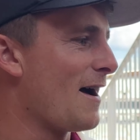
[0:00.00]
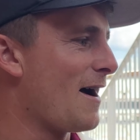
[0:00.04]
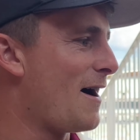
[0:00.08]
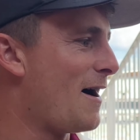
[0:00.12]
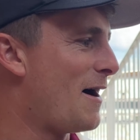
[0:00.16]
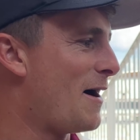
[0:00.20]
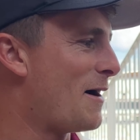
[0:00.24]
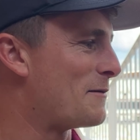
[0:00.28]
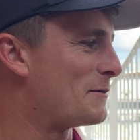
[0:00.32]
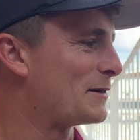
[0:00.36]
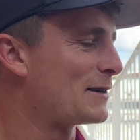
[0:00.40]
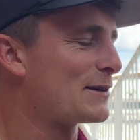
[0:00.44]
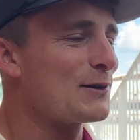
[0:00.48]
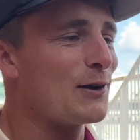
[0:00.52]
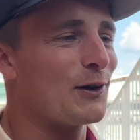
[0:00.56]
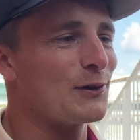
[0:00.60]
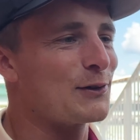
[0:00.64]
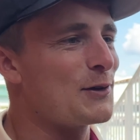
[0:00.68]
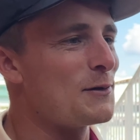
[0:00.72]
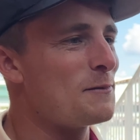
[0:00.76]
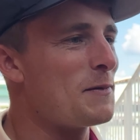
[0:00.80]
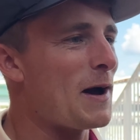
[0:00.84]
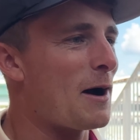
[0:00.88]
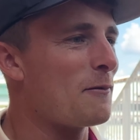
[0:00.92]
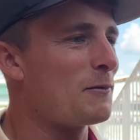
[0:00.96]
um, he's not
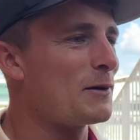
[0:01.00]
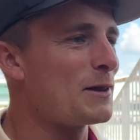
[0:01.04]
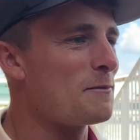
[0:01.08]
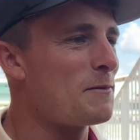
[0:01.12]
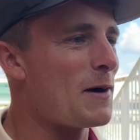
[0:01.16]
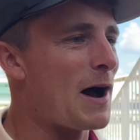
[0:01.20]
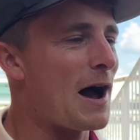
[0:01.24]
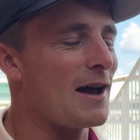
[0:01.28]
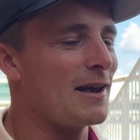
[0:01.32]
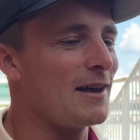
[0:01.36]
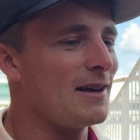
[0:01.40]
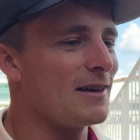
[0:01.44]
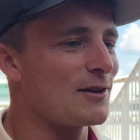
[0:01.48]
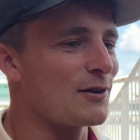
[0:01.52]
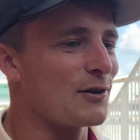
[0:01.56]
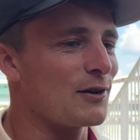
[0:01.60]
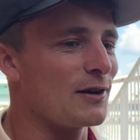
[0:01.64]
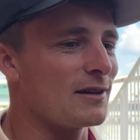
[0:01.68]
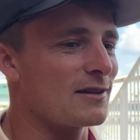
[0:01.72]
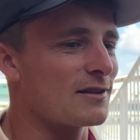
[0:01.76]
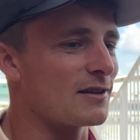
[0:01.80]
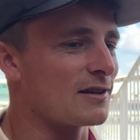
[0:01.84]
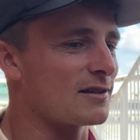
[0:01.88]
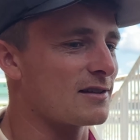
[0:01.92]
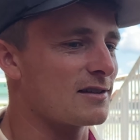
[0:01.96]
too bad with the bat either.
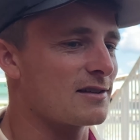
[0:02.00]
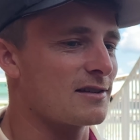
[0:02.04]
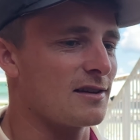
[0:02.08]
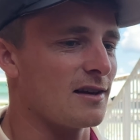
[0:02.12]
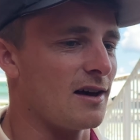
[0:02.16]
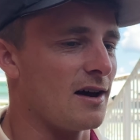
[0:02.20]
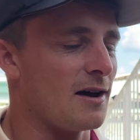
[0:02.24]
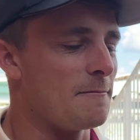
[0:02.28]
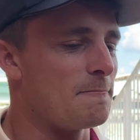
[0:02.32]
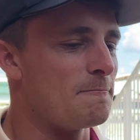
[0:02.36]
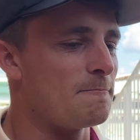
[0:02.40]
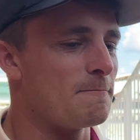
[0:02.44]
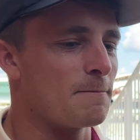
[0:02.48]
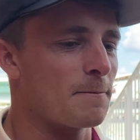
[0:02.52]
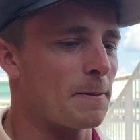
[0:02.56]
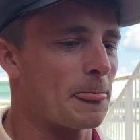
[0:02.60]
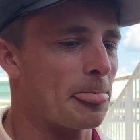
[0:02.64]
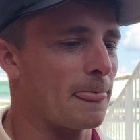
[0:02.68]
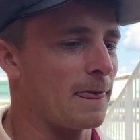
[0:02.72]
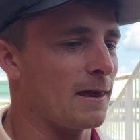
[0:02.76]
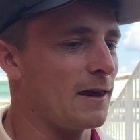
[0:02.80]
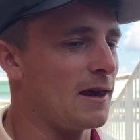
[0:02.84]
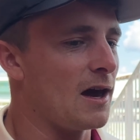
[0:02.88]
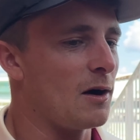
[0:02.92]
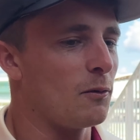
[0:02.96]
He just um,
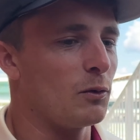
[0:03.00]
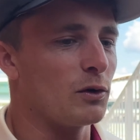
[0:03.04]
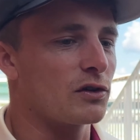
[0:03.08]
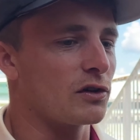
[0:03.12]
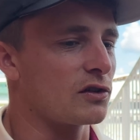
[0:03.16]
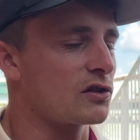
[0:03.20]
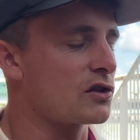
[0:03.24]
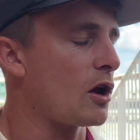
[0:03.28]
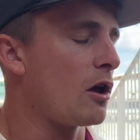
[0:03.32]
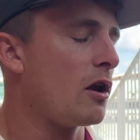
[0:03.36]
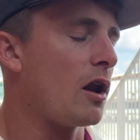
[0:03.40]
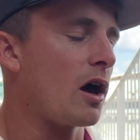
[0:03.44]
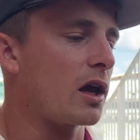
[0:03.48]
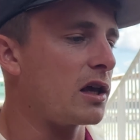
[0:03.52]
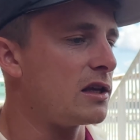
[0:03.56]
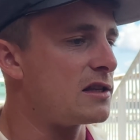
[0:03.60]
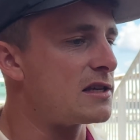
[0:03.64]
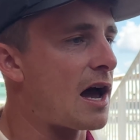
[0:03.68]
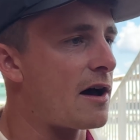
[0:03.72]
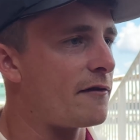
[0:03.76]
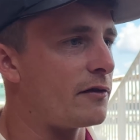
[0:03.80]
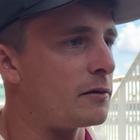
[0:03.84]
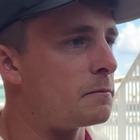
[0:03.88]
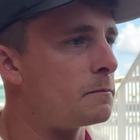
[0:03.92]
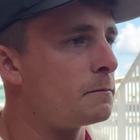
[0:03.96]
yeah, we're just so lucky to
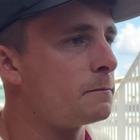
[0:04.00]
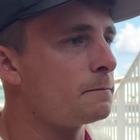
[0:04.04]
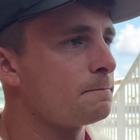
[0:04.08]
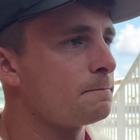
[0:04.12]
have him.